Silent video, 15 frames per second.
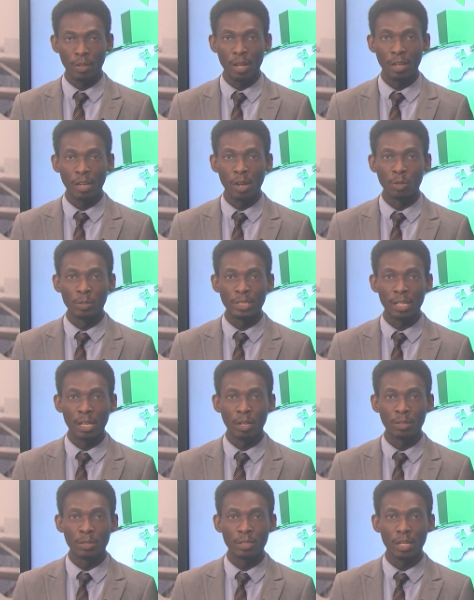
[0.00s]
The Ghana
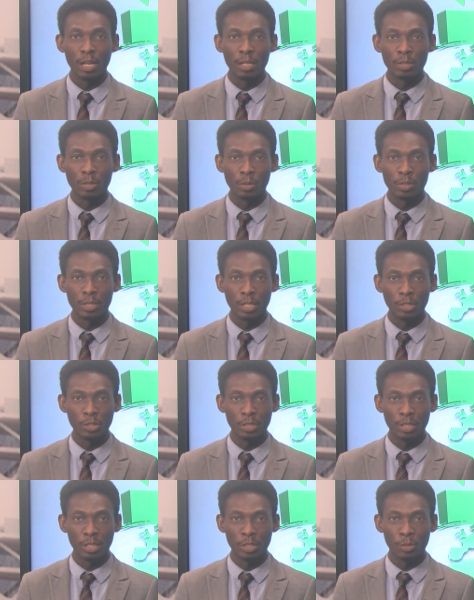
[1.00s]
Hotels
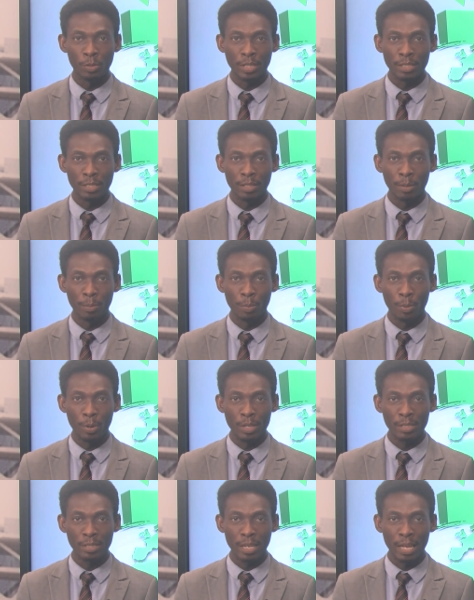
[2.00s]
Association addressing the
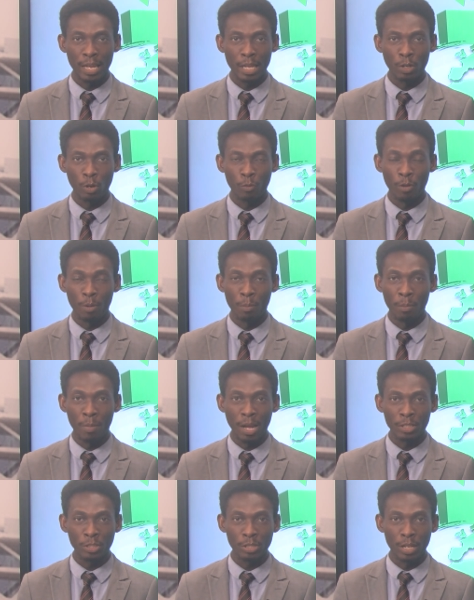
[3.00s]
press ahead of a
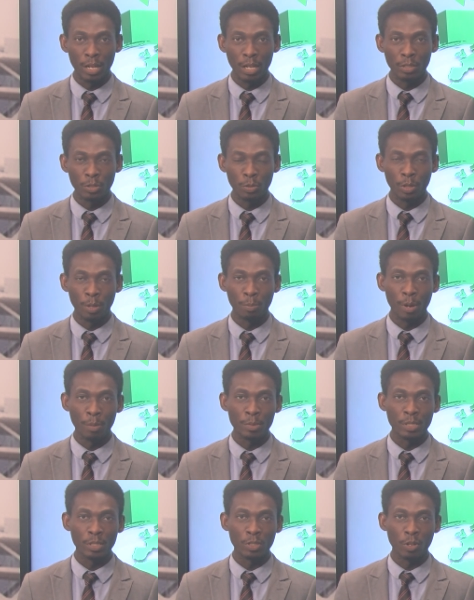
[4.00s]
march to the
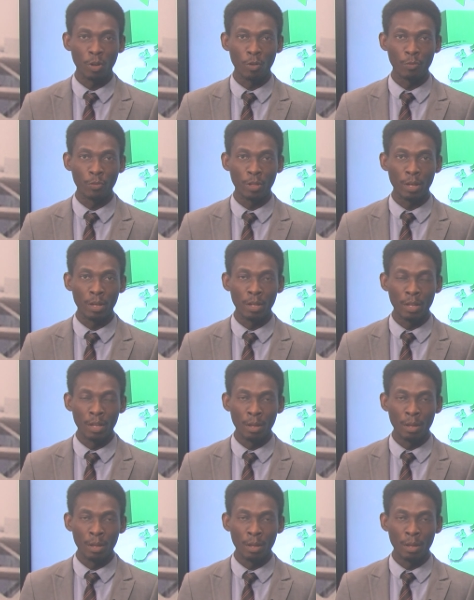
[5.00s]
premises of the